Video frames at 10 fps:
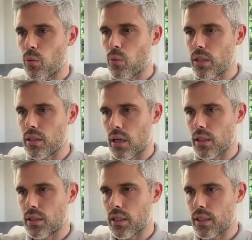What it
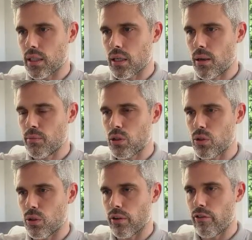does is it comes
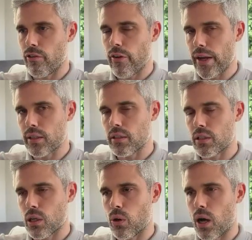through and it fakes
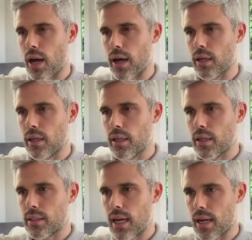to go higher,
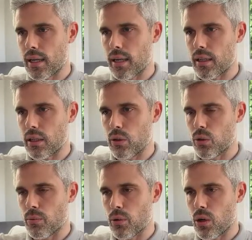tagging the
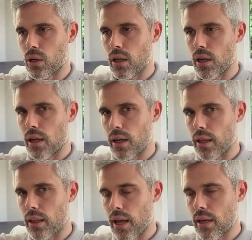order block.
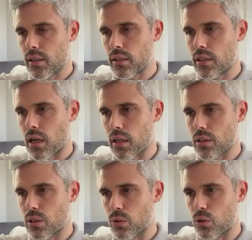It then
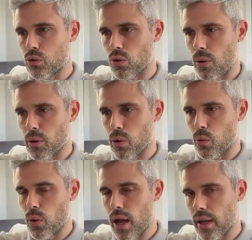starts to drop
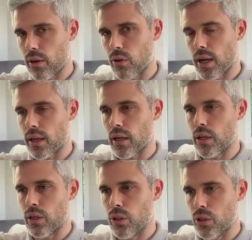away, creating
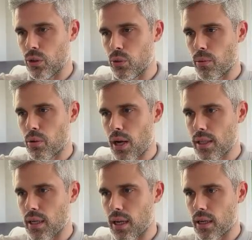a new
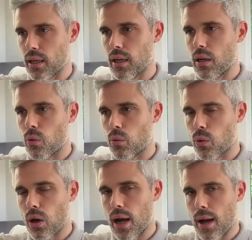price leg.
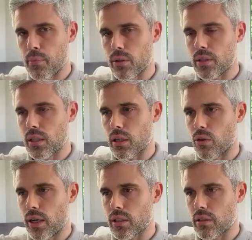What happens in the
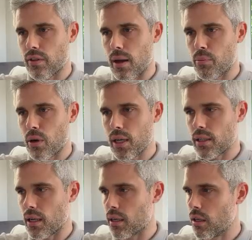creation of that
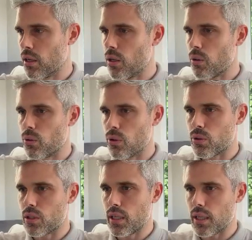price leg? Well, you
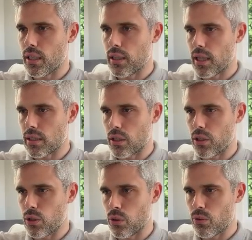see there's a
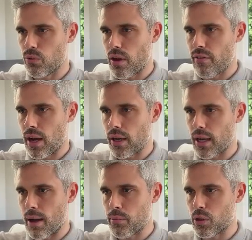new fair value
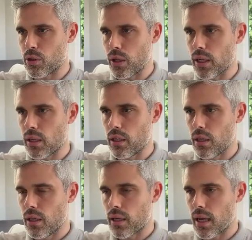gap between
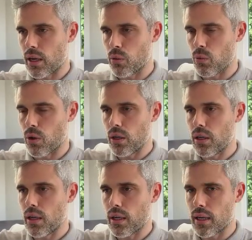candle
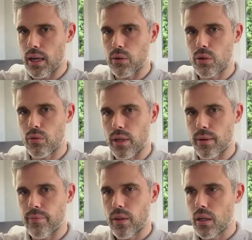1 and candle 3.
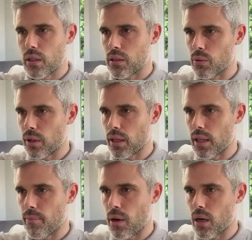So we can
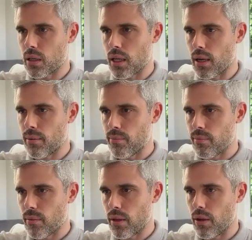then mark that.
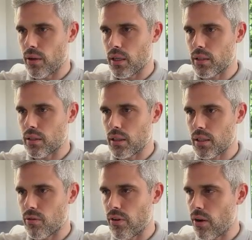Here it is.
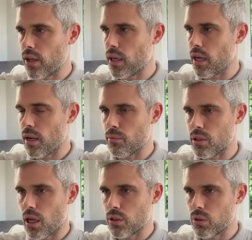It's very
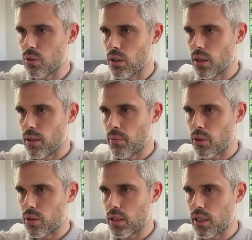subtle,
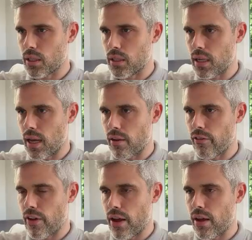but you see this is a
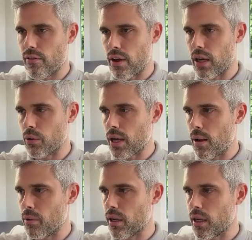fair value
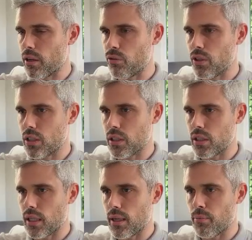gap, an
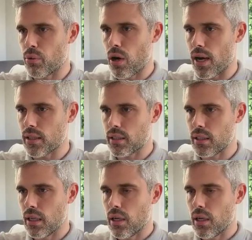inefficiency in price.